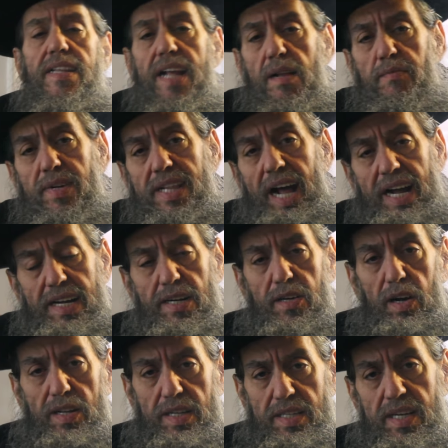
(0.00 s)
Then we're not in
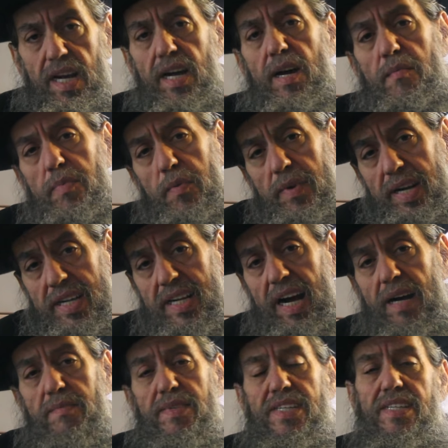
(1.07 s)
Golis. But when it
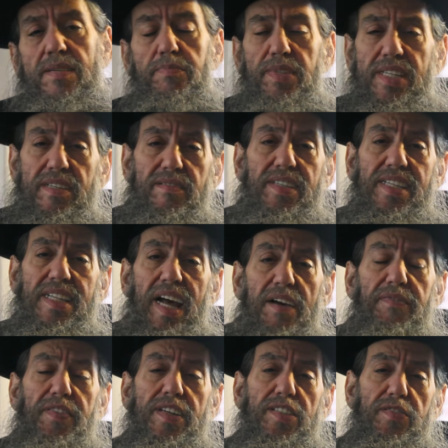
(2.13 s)
comes to Mesiris
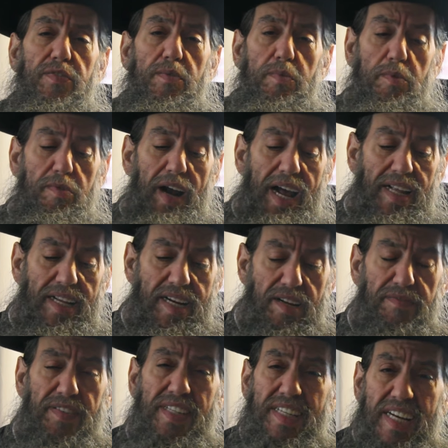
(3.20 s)
Nefesh, for
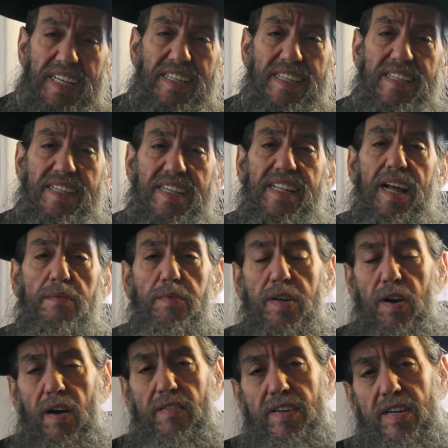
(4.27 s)
morality, for decency, then
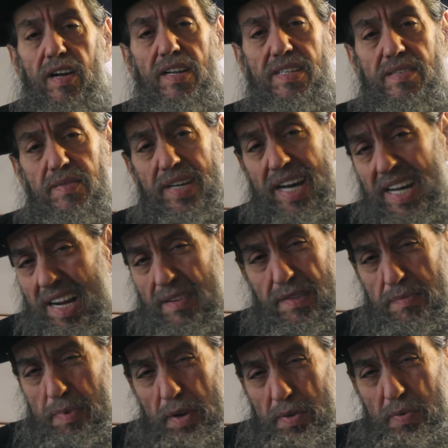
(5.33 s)
we are in Golis. We can't
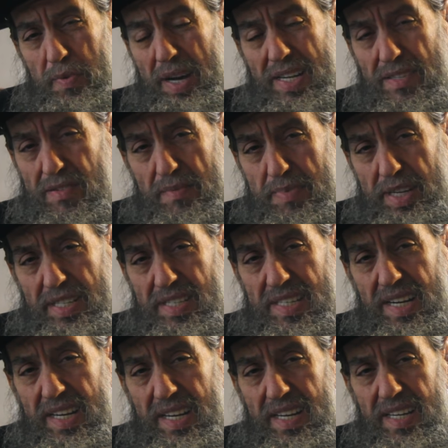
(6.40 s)
have it both ways, Rabbi
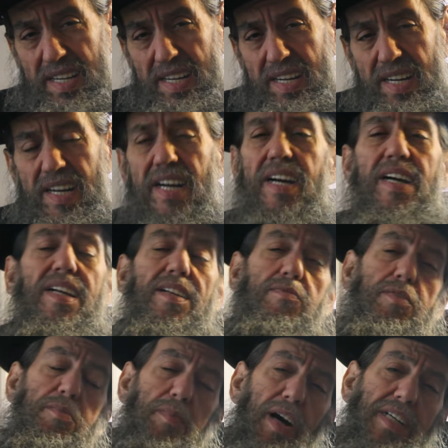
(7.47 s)
Say. It
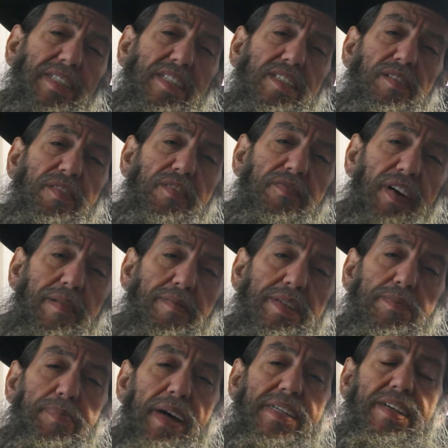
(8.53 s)
reminds us of the
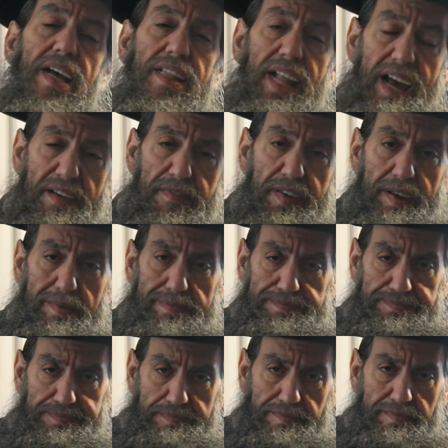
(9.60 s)
famous Beis Halevi,
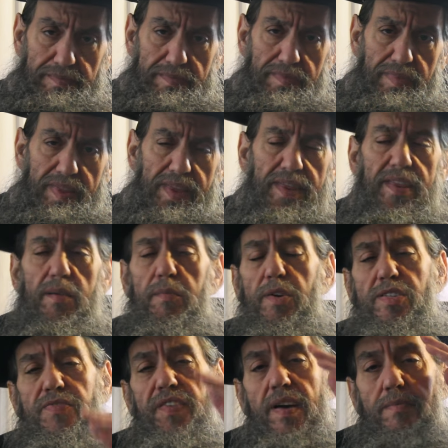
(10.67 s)
the
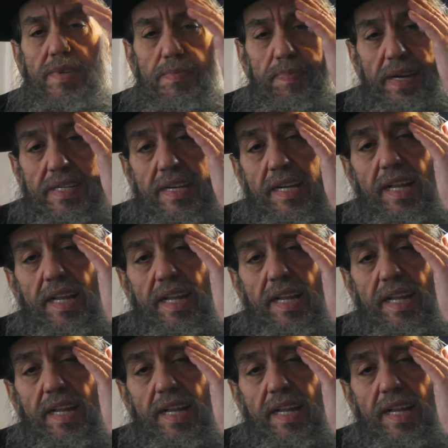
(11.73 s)
most famous Beis